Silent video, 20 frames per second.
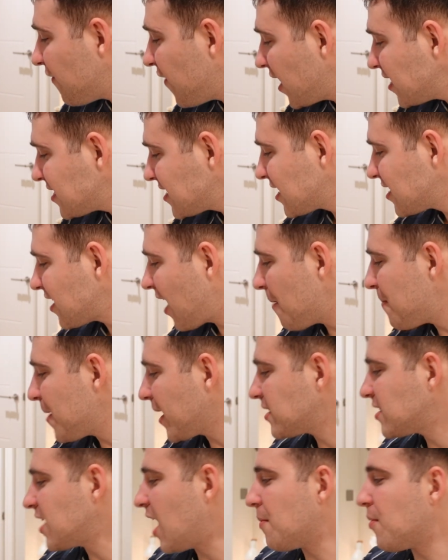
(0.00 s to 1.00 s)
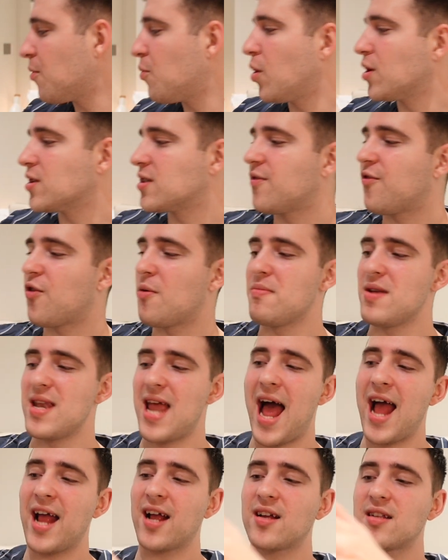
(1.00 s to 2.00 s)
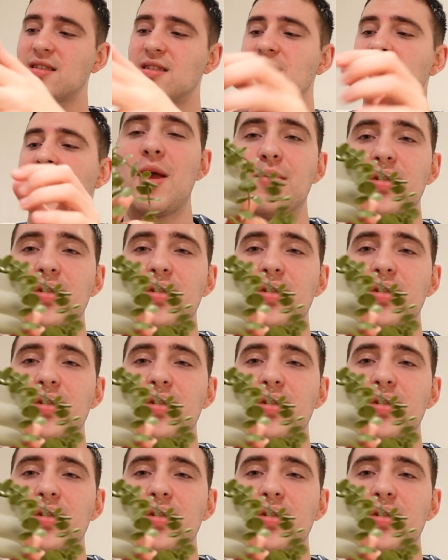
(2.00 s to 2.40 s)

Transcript: The first thing that I picked up was from Next.